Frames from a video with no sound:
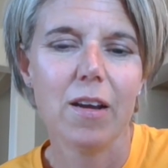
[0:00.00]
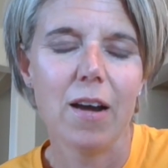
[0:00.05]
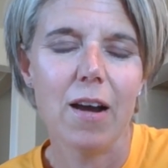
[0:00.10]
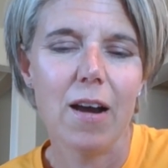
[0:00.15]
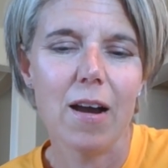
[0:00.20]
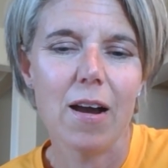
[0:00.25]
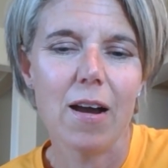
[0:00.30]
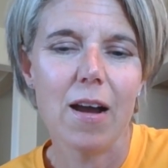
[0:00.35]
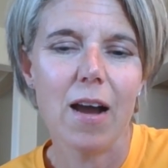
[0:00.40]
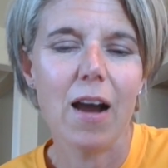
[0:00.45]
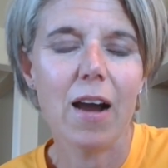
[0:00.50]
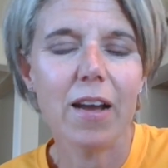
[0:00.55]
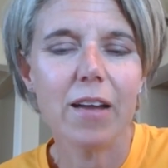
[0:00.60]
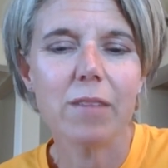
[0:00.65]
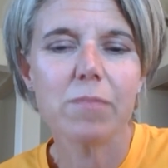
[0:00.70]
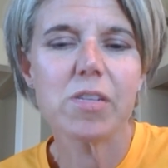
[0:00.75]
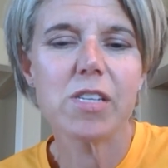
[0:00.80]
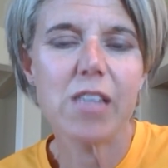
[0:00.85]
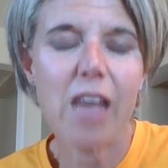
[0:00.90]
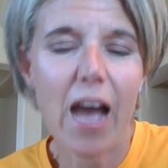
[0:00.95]
I
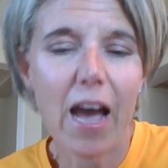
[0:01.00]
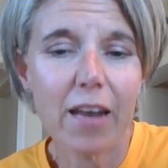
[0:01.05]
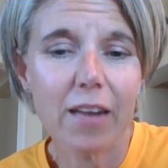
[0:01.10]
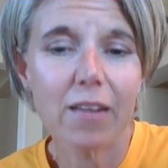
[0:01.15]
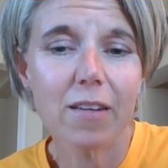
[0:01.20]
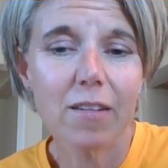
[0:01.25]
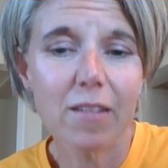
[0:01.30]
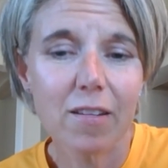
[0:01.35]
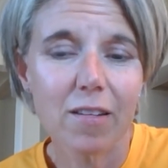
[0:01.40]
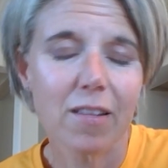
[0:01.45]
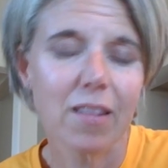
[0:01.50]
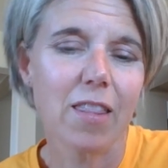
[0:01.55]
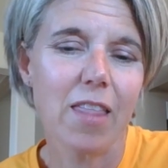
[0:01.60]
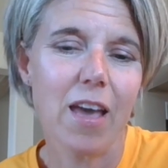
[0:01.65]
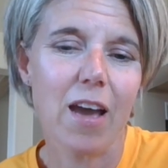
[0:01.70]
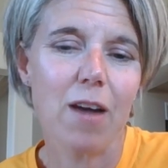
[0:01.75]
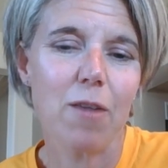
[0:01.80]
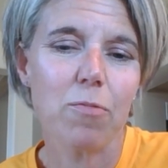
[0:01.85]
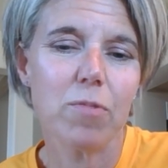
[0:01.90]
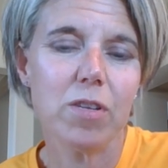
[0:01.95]
am saddened
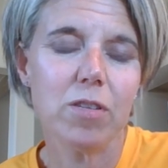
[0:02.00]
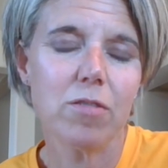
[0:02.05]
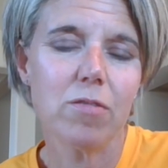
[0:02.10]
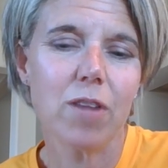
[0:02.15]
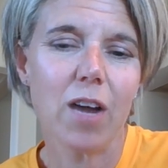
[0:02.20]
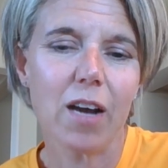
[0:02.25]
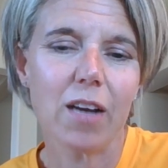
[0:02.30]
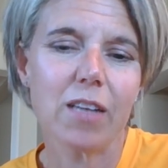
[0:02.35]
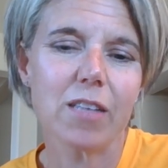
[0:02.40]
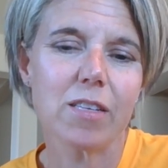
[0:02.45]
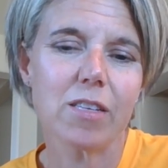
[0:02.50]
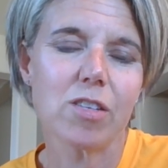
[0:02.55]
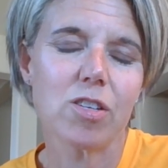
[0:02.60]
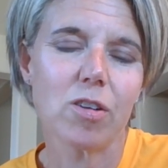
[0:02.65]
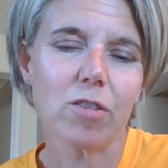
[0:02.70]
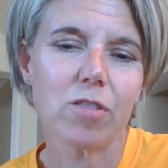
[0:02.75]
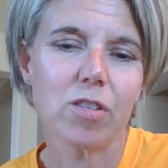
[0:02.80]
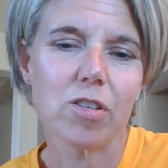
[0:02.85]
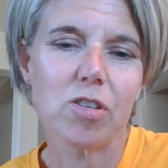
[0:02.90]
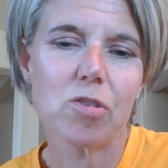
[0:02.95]
that we do not get to
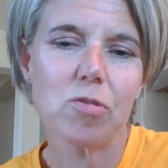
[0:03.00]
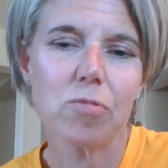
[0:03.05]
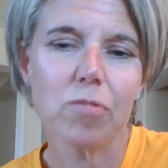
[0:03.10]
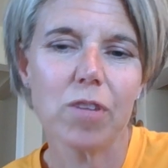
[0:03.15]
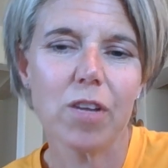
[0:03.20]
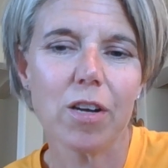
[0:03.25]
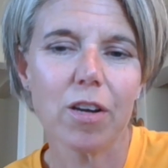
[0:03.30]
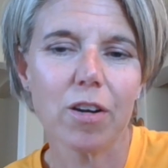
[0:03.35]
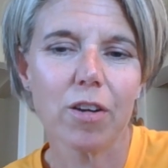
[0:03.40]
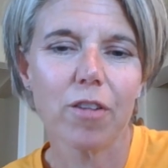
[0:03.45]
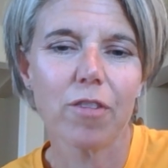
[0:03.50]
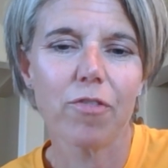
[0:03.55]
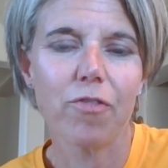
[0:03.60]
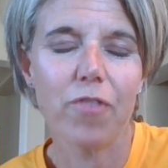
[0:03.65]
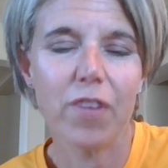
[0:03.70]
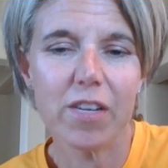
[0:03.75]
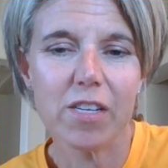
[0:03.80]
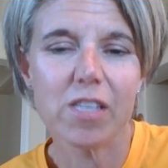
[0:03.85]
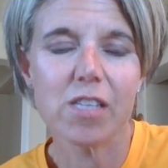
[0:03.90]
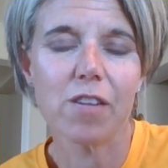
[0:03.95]
start the school year
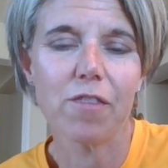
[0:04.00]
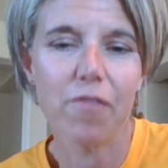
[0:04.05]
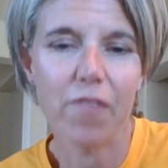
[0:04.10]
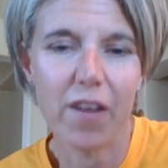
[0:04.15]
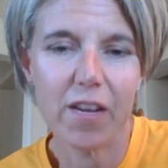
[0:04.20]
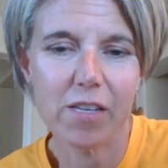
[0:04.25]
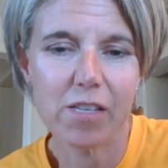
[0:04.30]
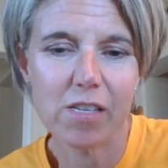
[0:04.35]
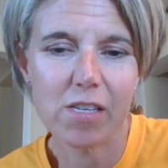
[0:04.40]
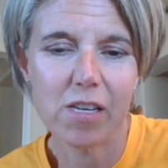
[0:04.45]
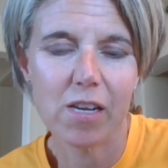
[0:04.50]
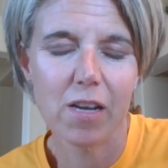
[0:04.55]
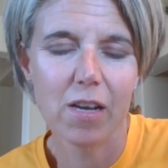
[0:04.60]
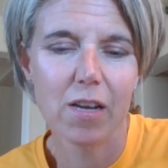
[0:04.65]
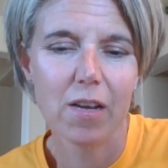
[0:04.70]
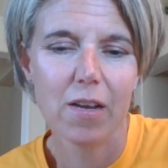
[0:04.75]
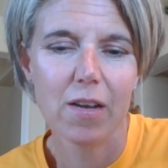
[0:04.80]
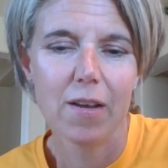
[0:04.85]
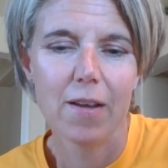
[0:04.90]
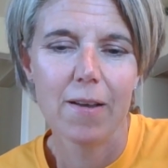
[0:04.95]
face to face.
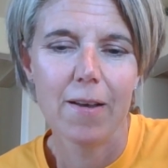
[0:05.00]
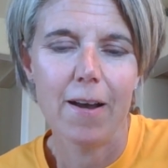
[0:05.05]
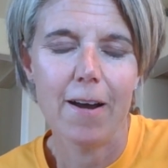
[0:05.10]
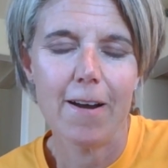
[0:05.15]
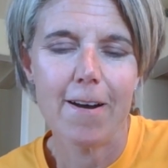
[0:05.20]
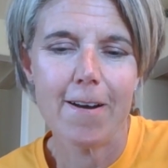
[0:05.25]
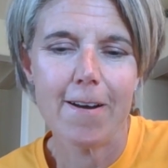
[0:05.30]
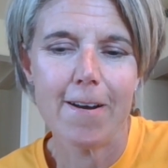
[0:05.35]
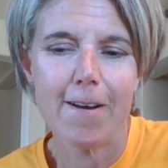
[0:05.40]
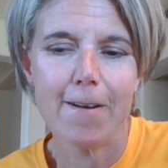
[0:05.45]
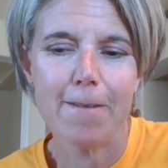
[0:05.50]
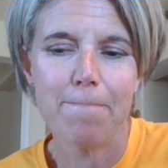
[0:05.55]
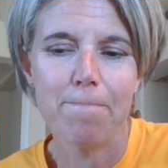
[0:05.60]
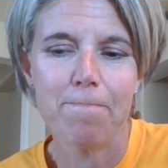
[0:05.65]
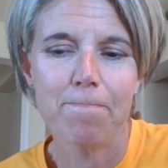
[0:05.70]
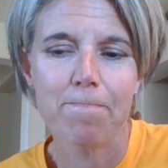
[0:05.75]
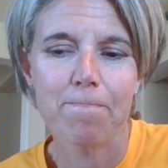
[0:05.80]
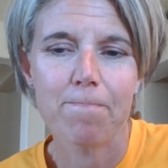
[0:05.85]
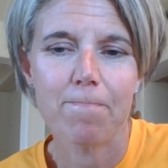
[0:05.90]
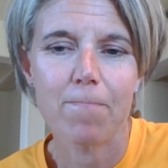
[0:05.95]
I
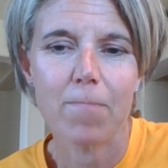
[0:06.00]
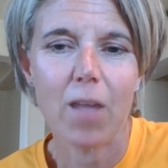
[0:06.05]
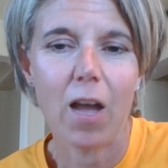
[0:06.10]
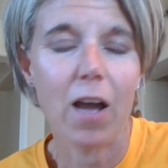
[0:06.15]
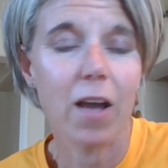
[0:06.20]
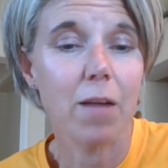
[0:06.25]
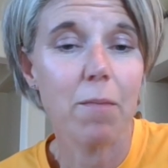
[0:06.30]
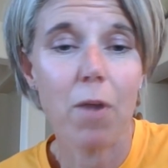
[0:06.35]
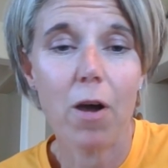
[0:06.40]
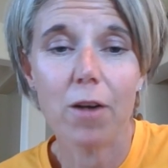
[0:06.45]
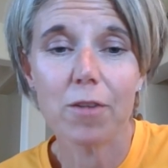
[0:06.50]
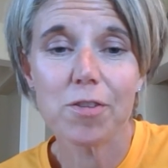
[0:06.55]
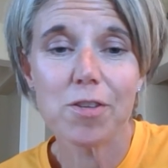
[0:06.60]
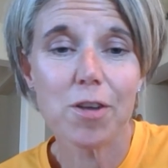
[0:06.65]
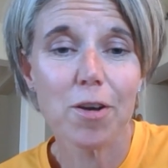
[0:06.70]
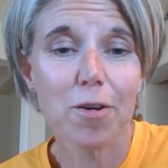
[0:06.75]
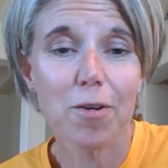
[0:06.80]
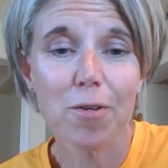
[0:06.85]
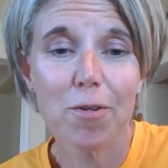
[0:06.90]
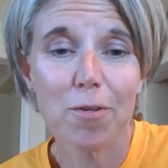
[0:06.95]
am
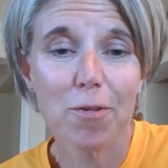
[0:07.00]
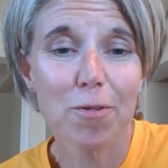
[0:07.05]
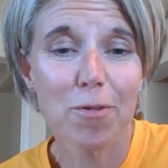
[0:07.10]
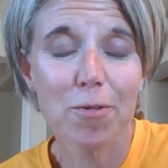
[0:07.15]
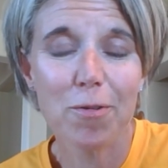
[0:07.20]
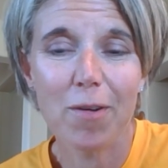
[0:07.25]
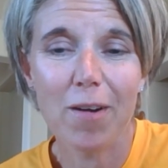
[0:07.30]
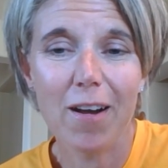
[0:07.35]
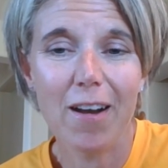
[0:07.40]
also